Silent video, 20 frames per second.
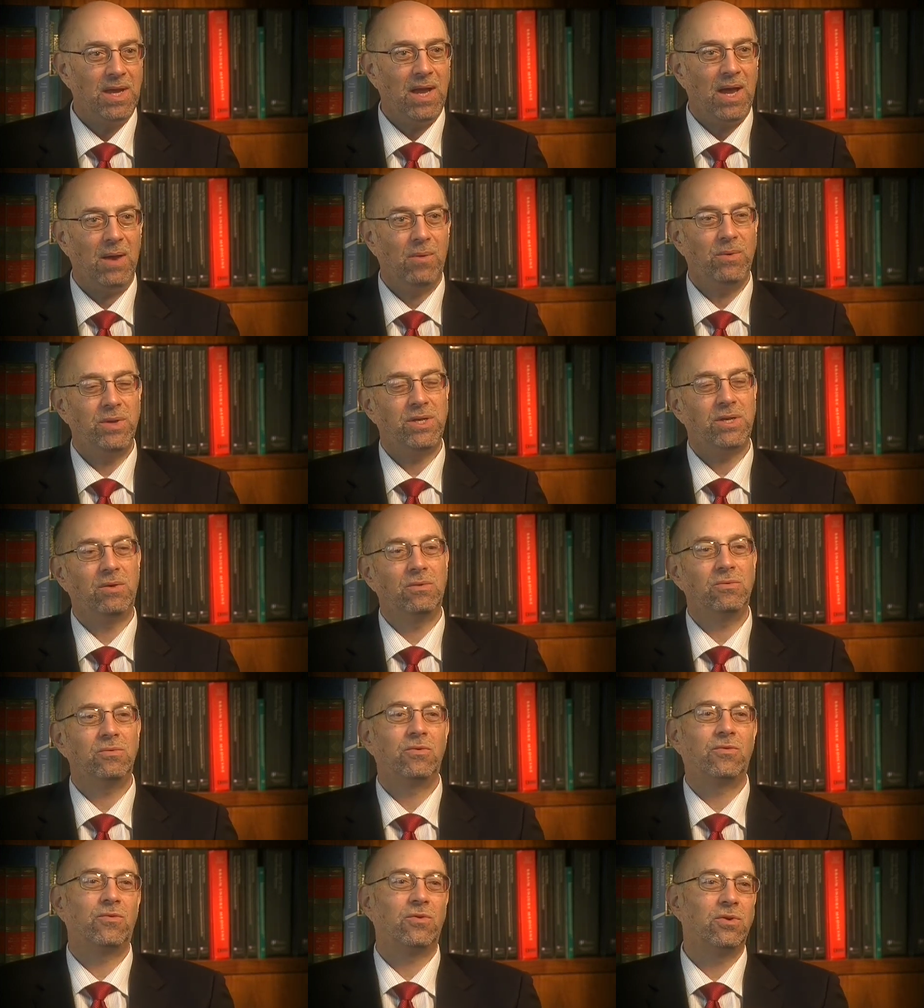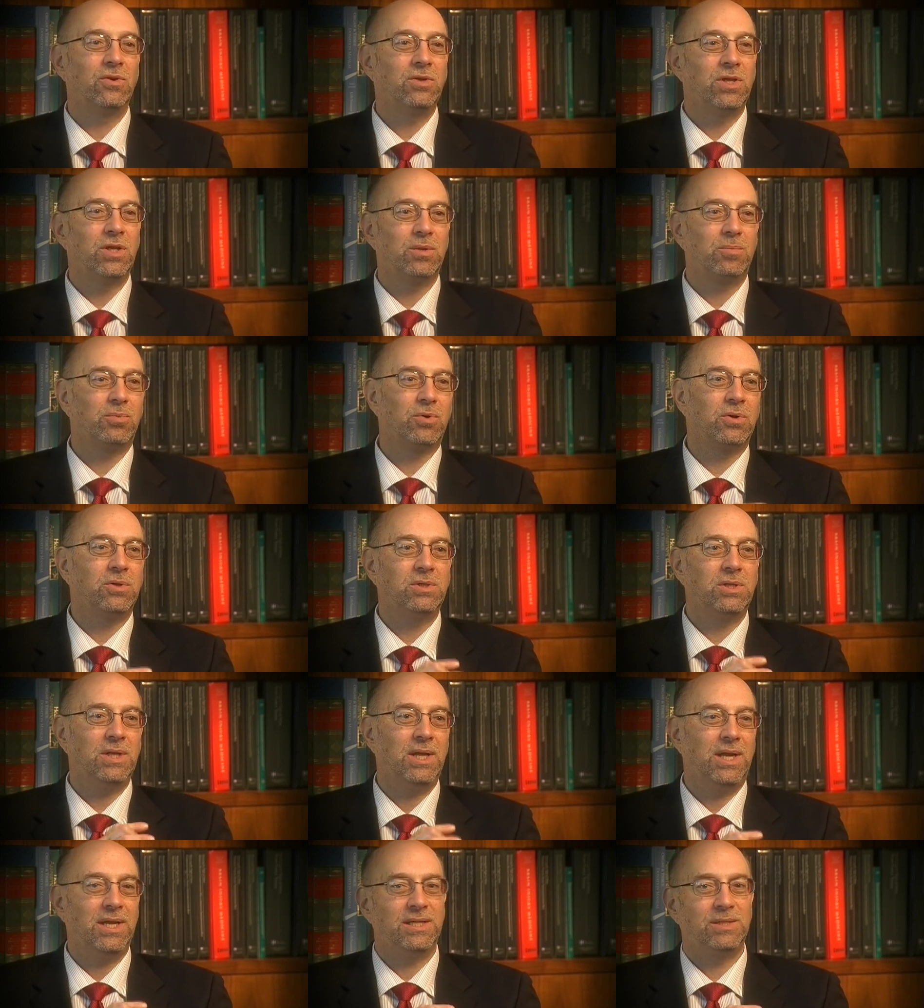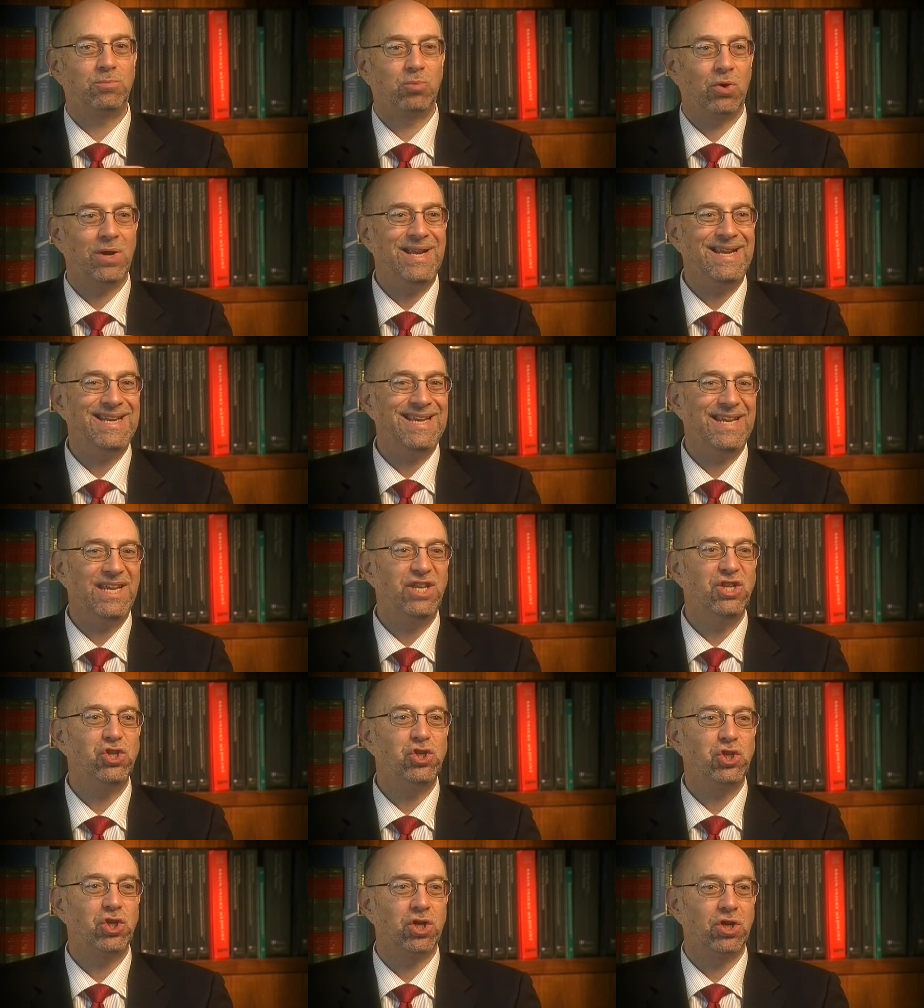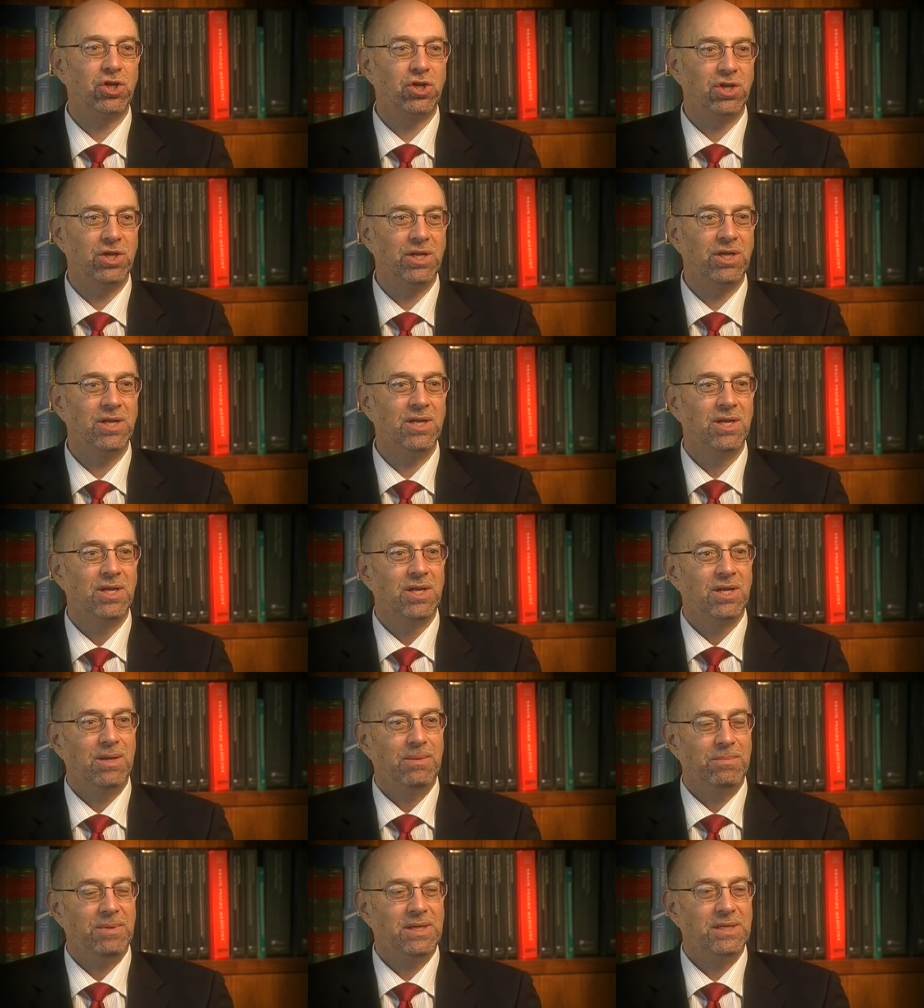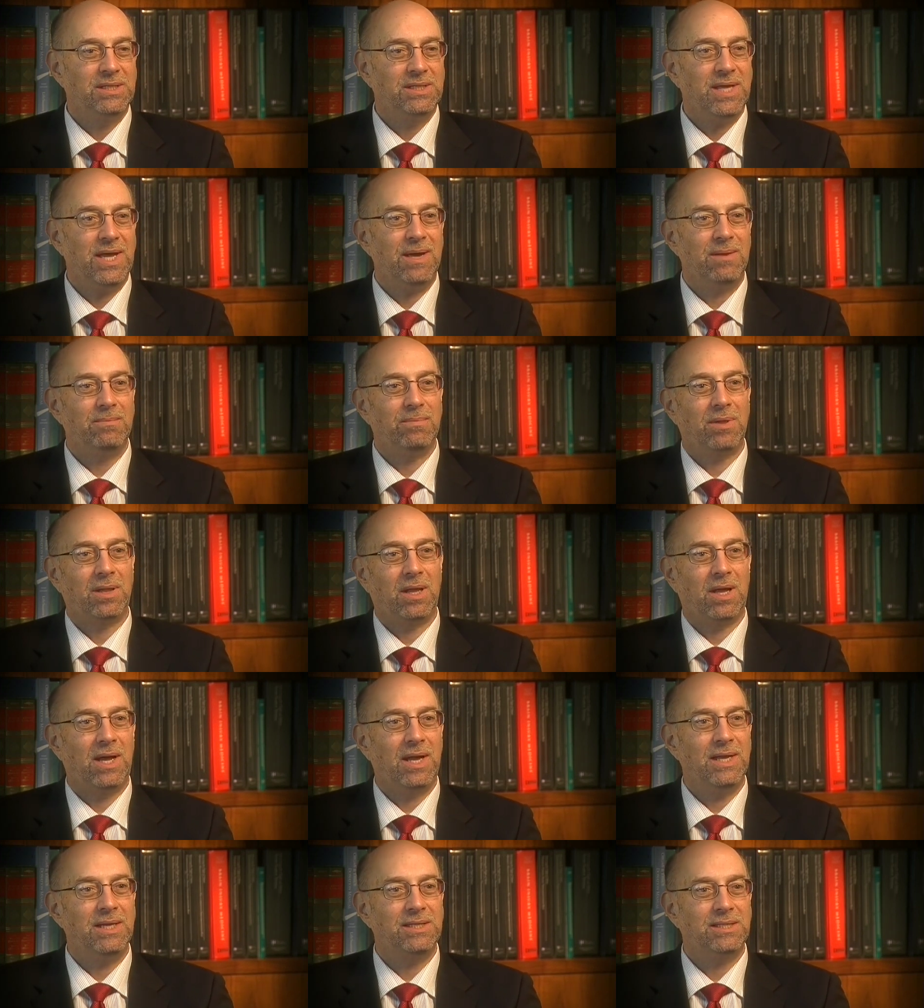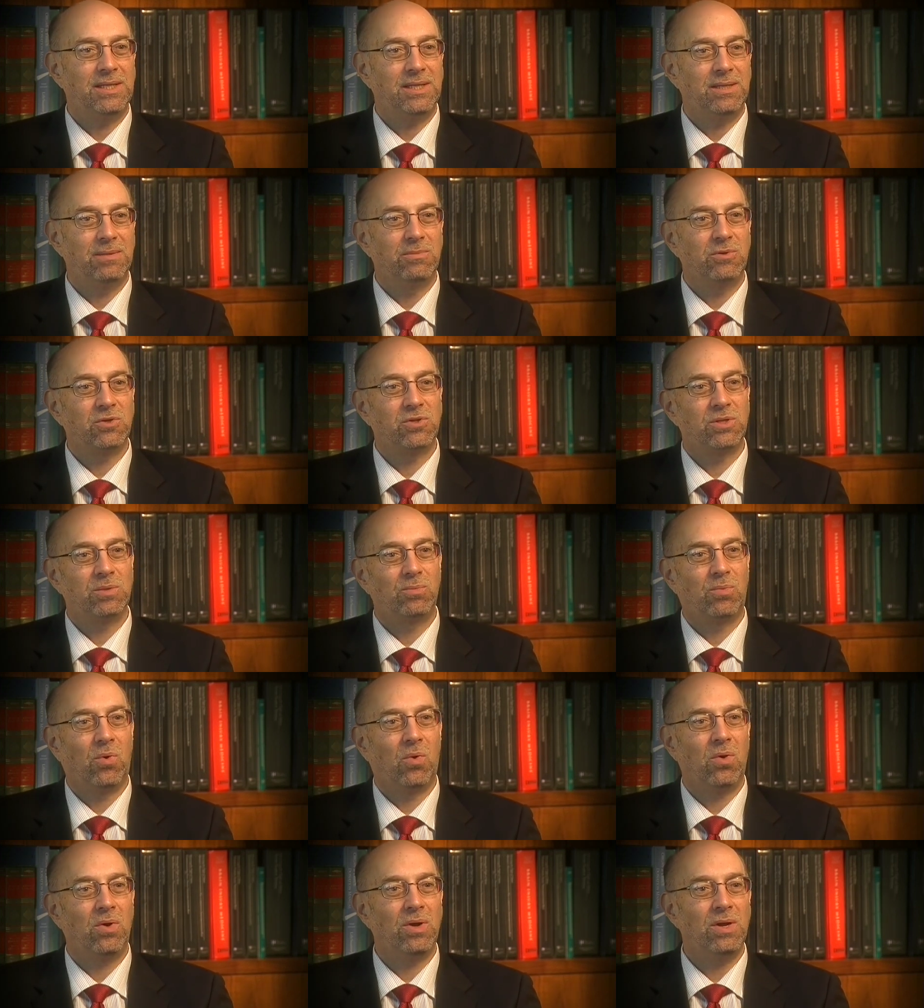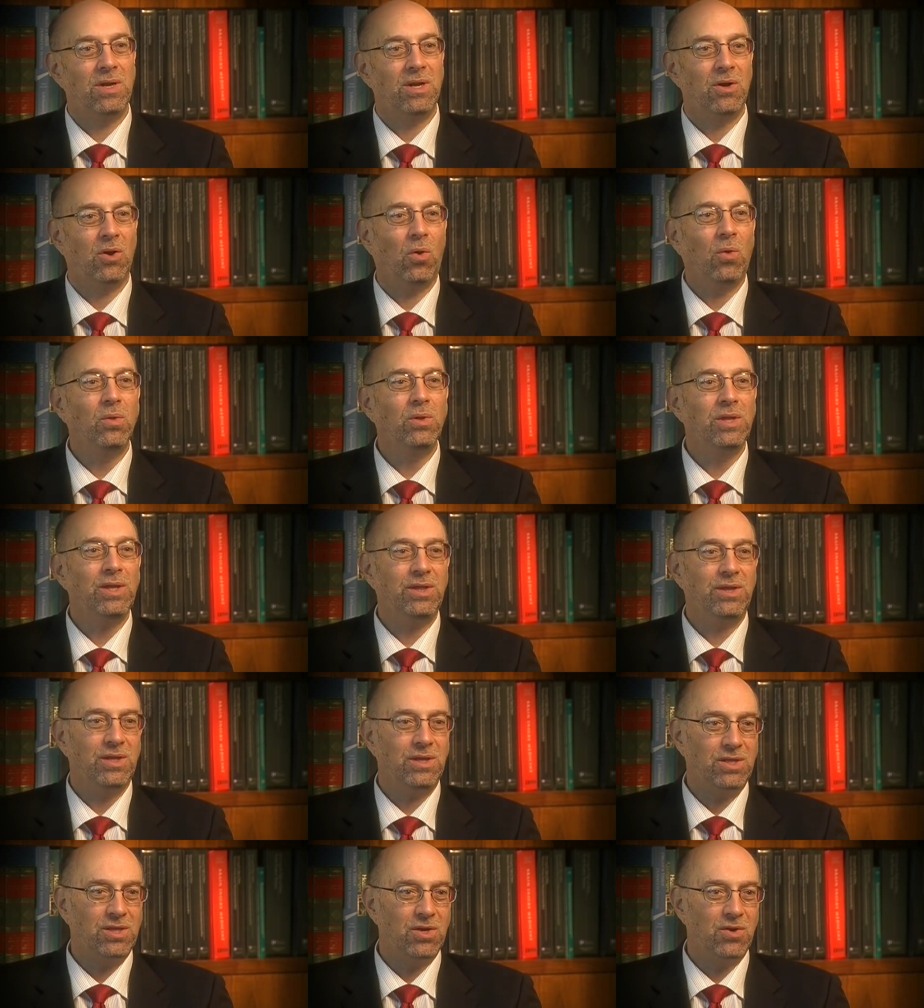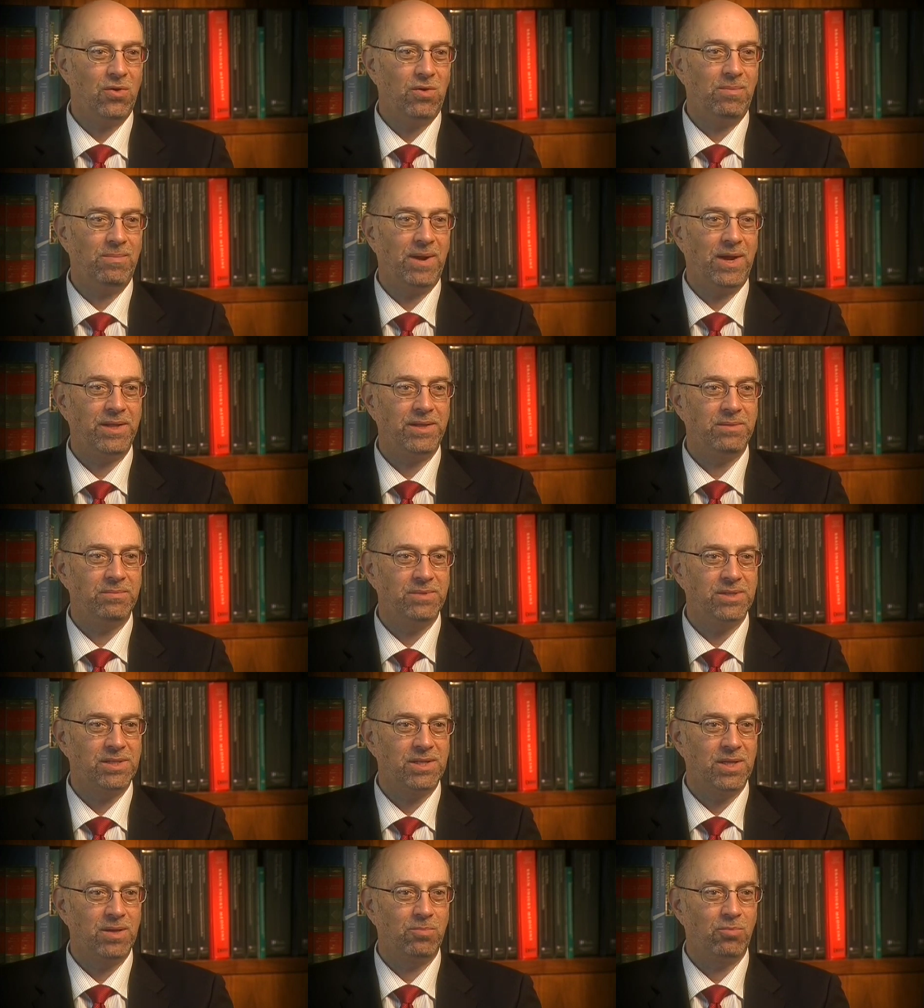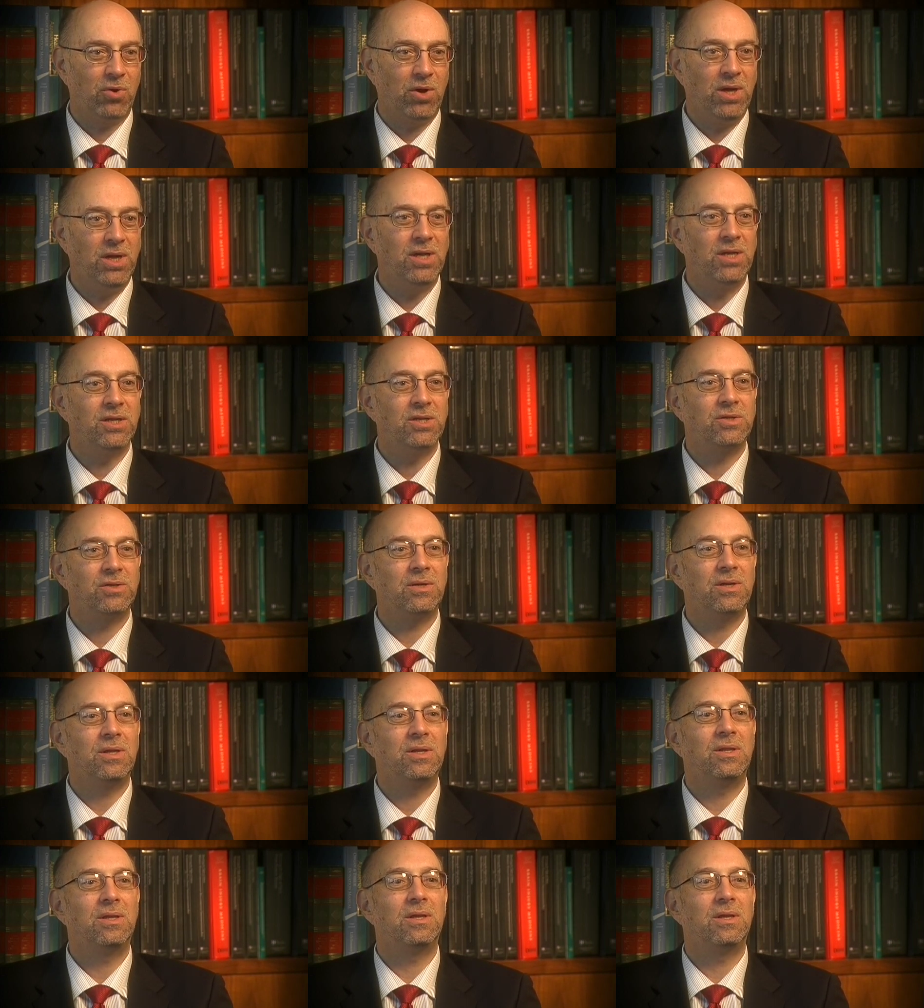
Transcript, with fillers: And we don't refer to the person as brain injured because that implies that the most important and only thing to know about them is their brain injury.